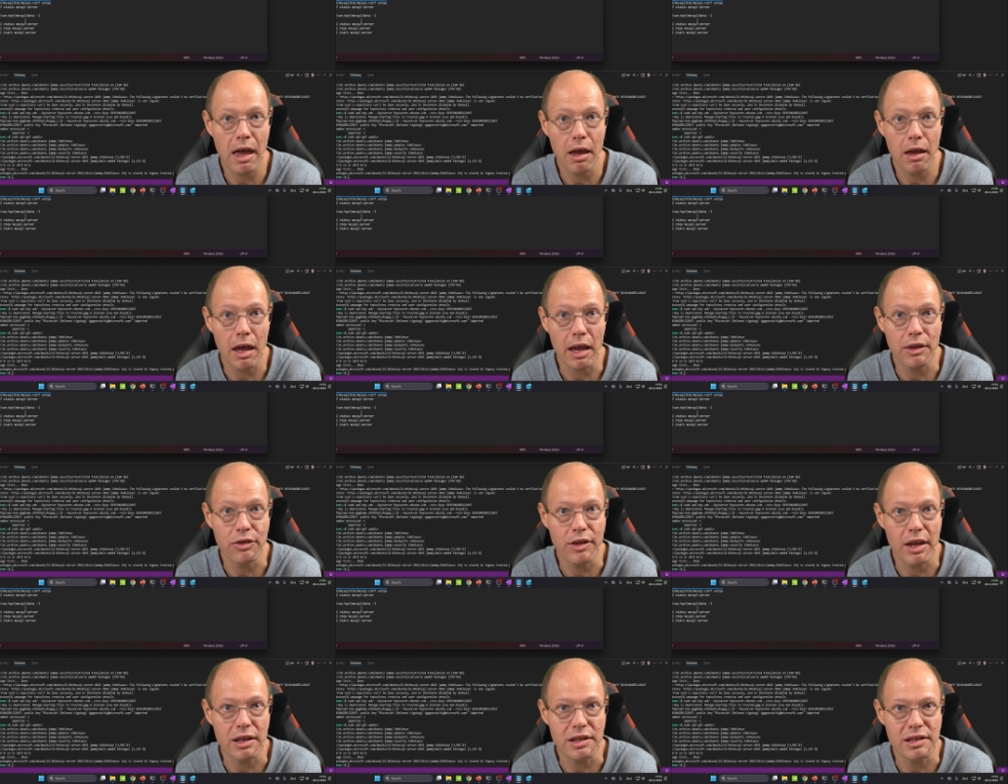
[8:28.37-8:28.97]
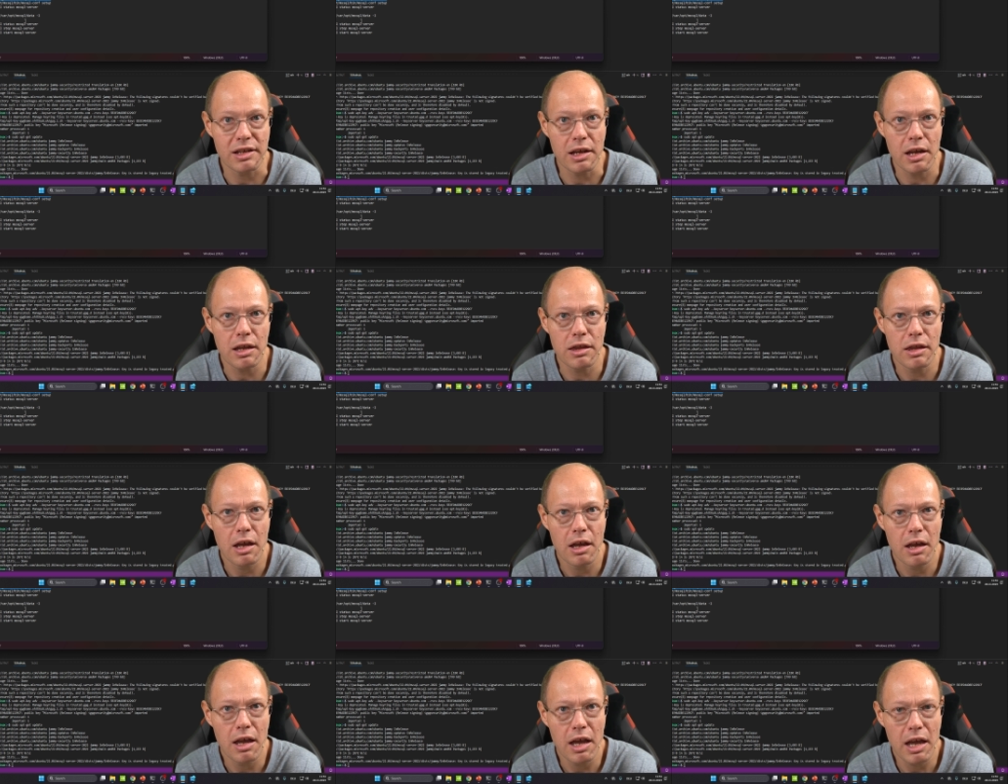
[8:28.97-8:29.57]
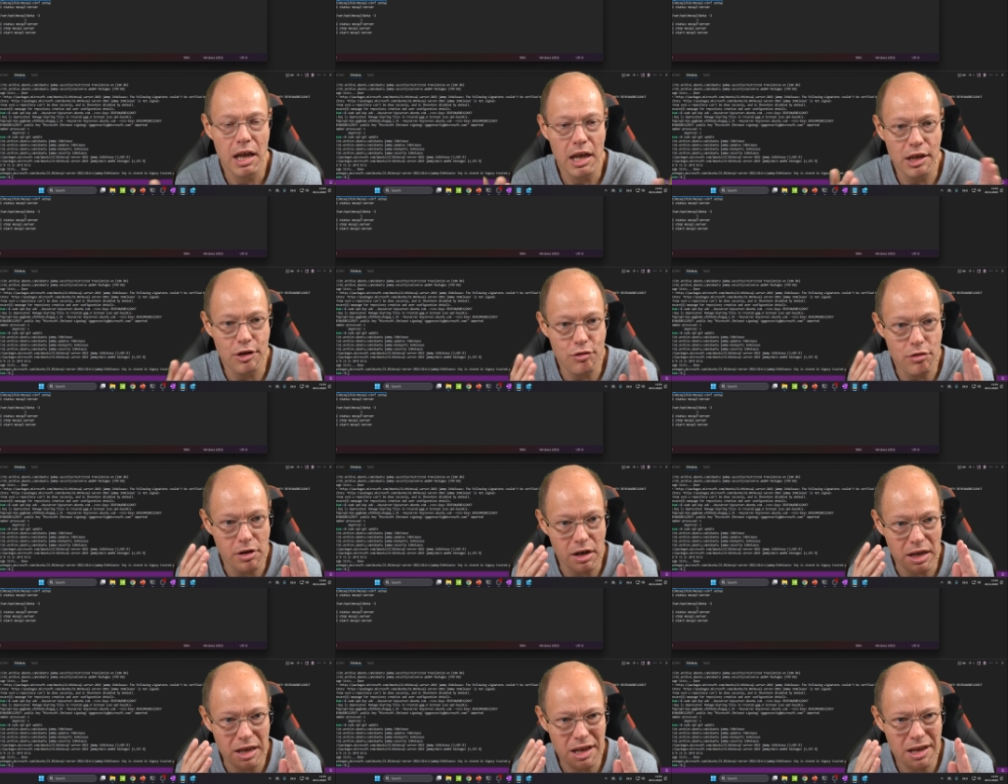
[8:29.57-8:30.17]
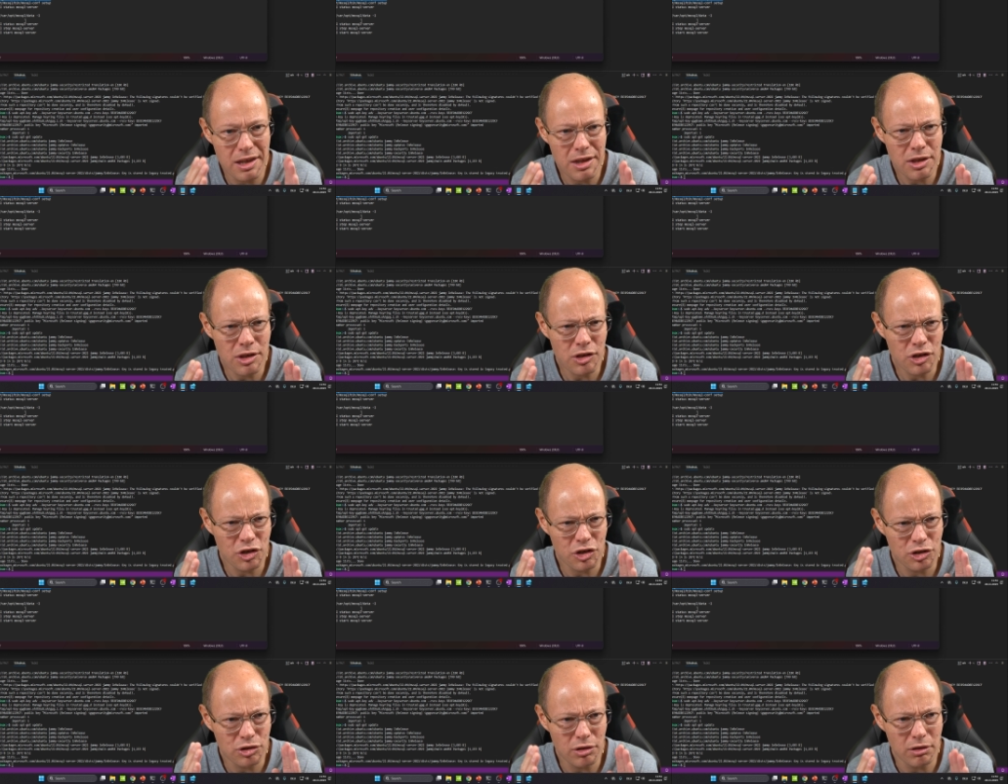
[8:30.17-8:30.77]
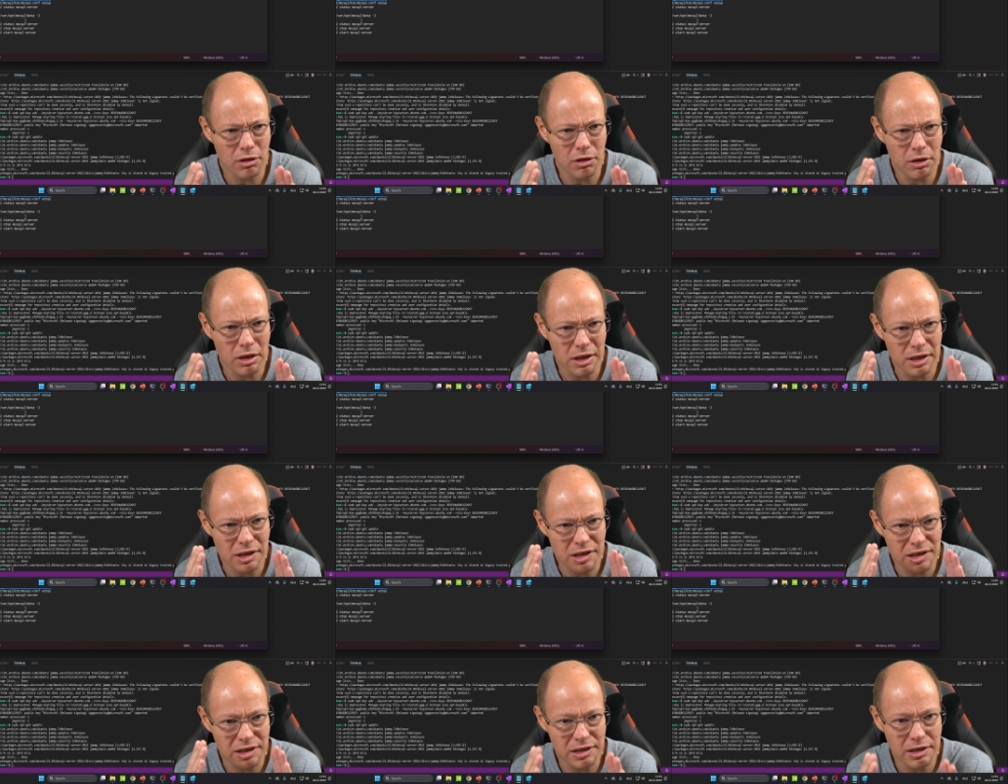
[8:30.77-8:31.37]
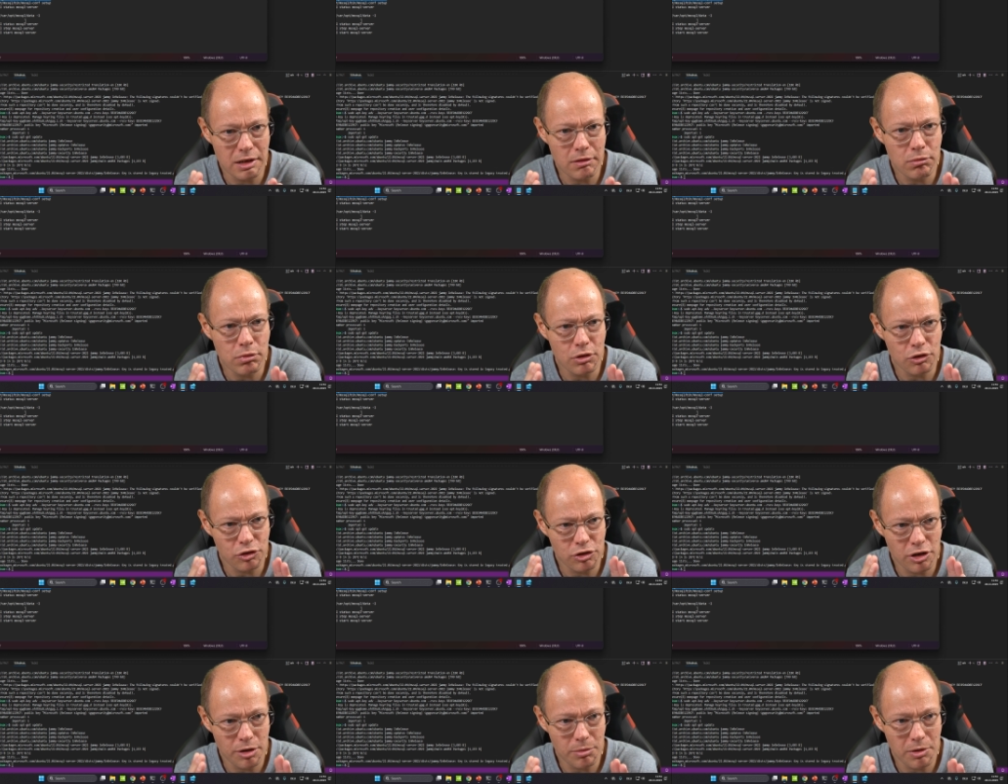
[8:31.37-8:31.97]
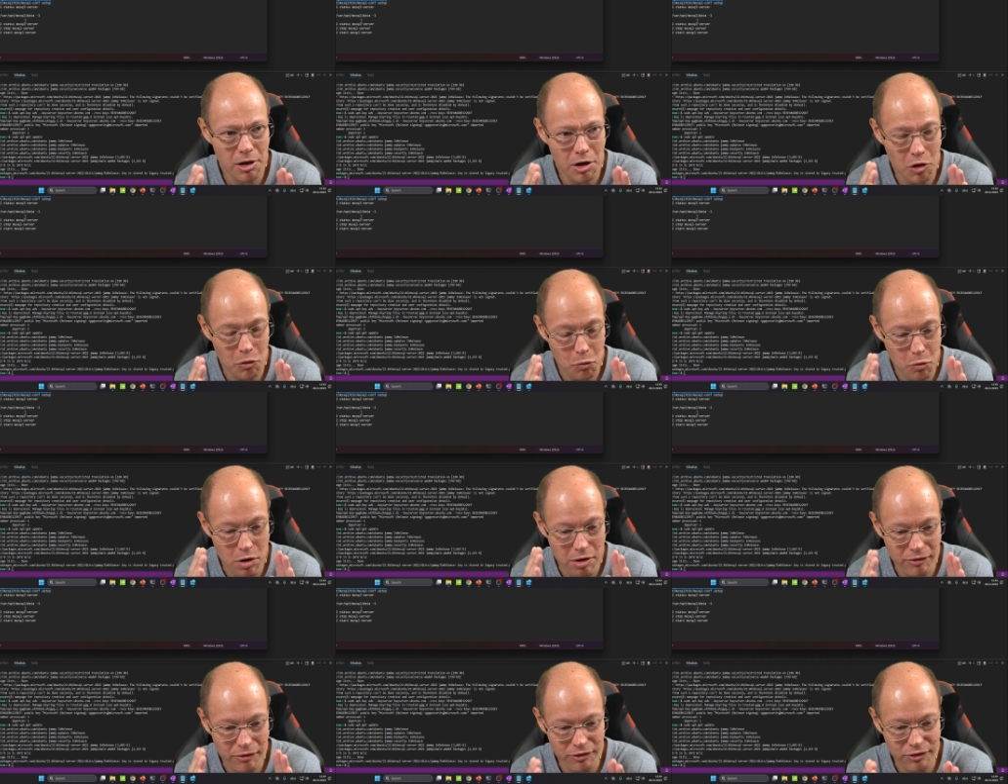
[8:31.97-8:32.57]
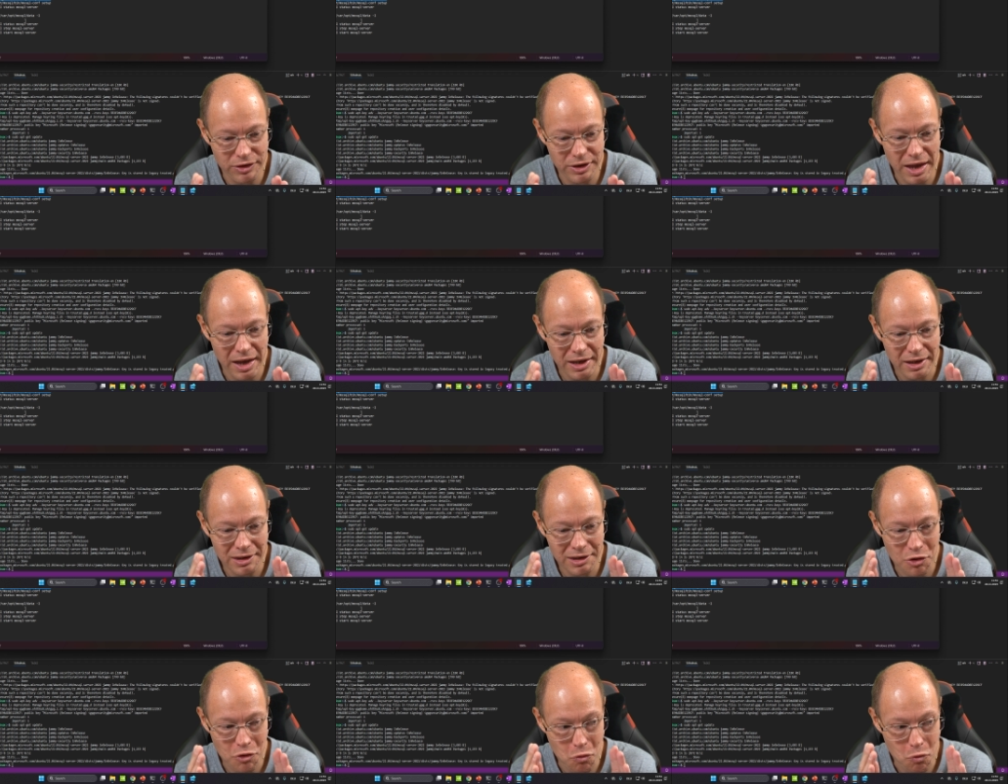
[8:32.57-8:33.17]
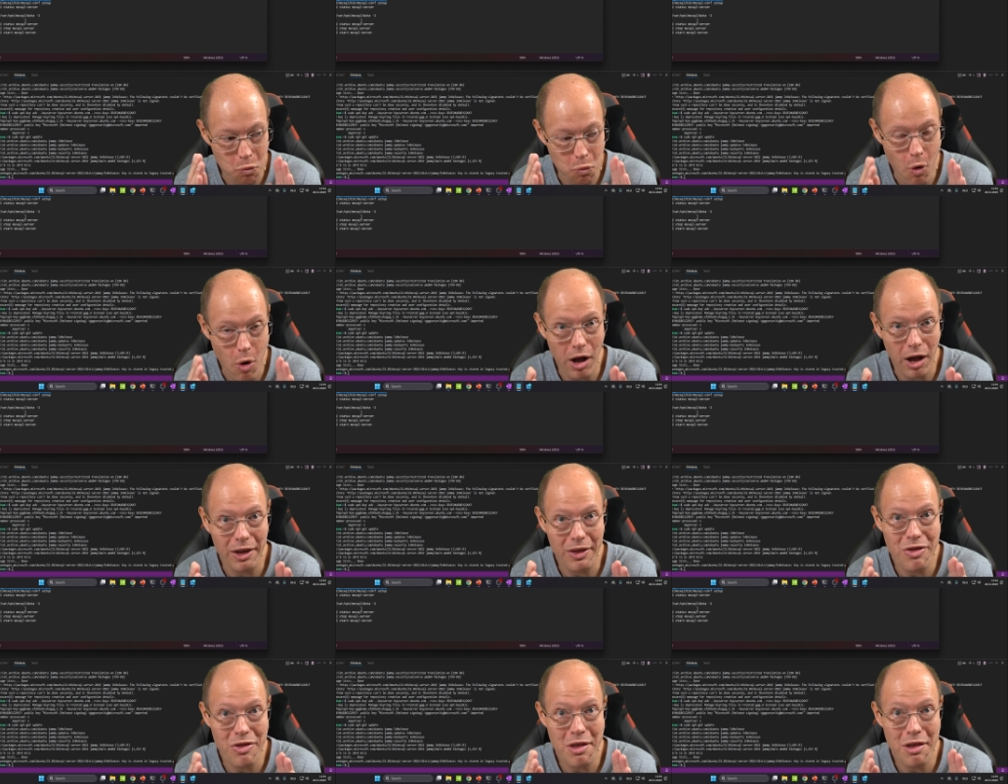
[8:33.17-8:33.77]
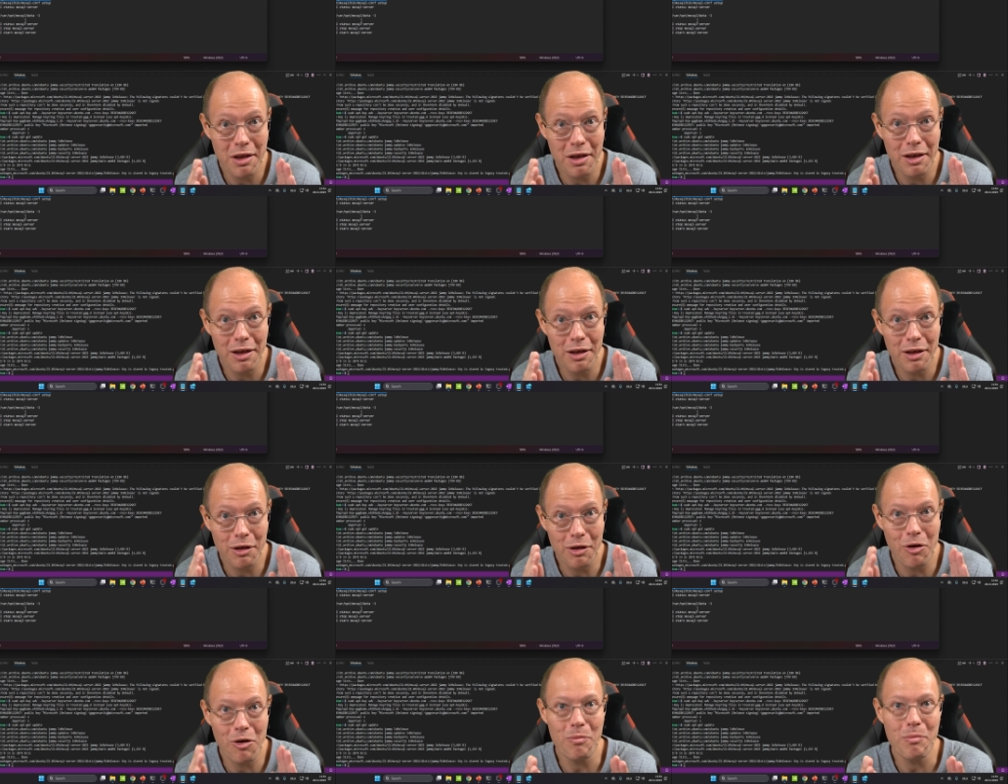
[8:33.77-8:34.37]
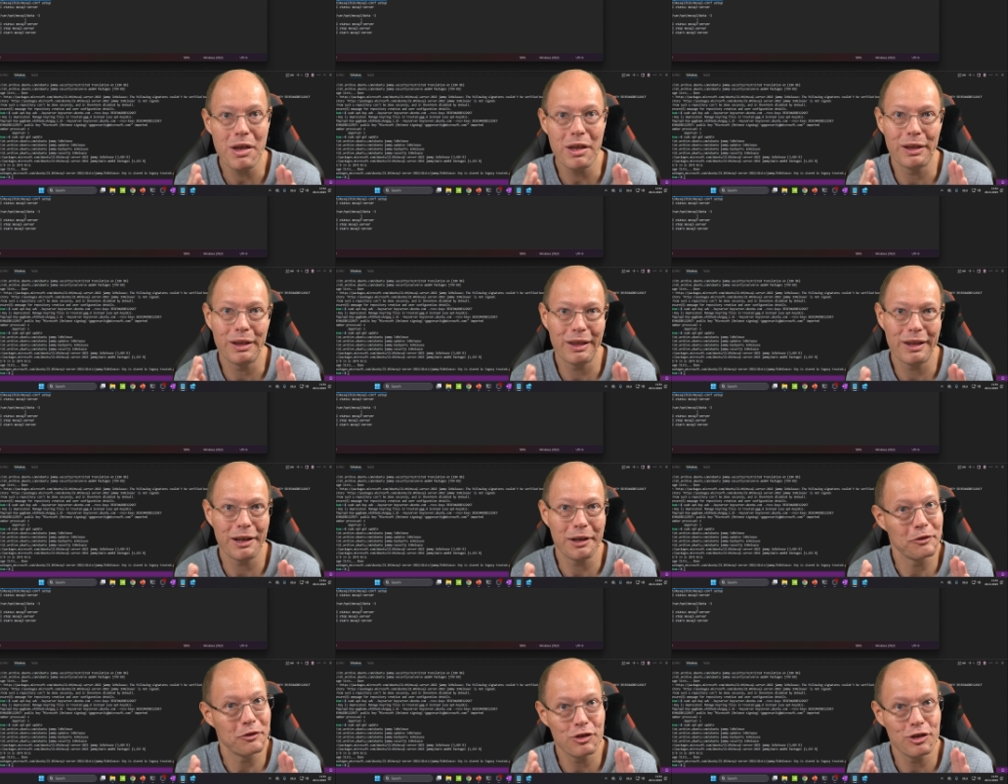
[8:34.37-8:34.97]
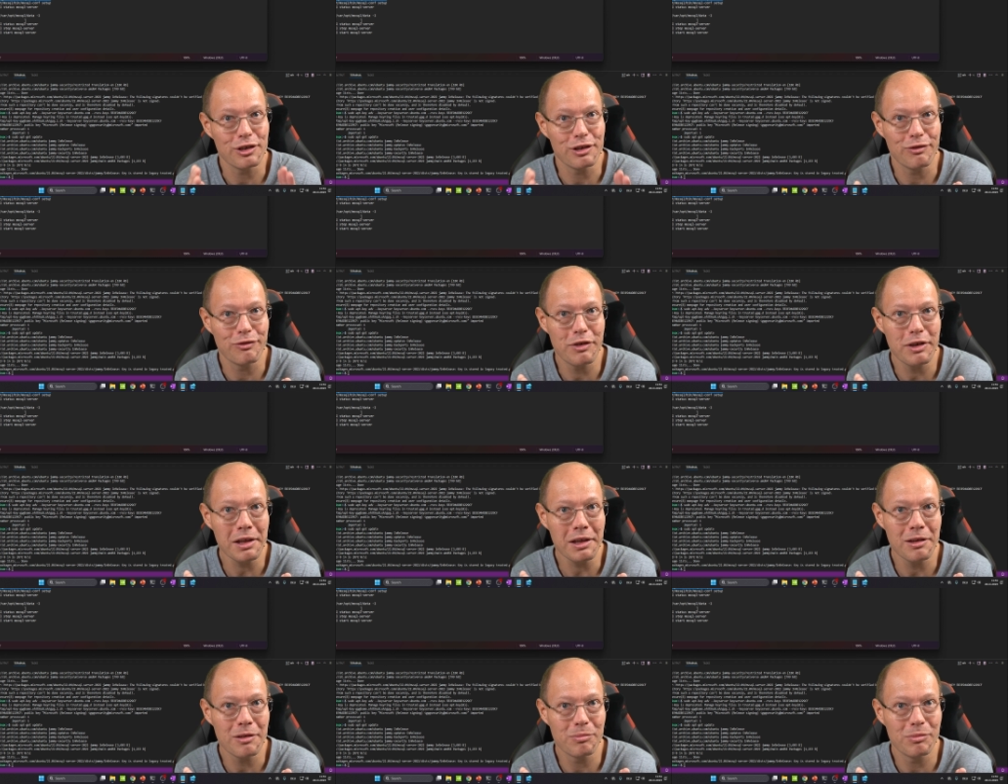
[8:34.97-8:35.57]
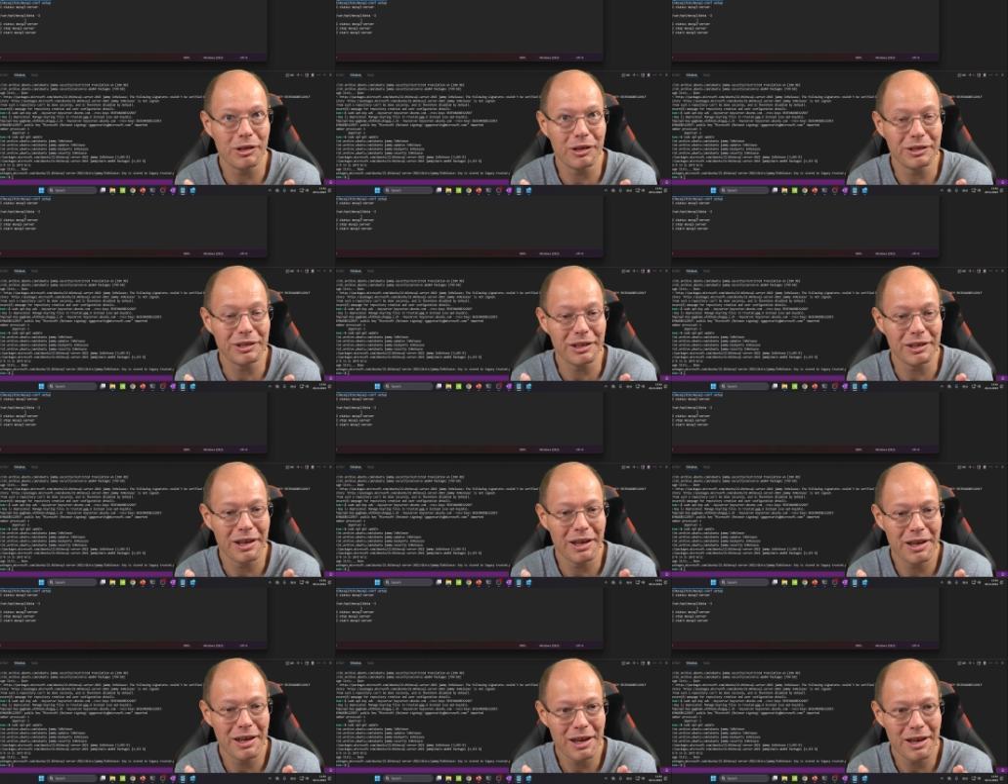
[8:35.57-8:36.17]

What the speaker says: And that's it. You are installing SQL Server with that one command line. Just think about it.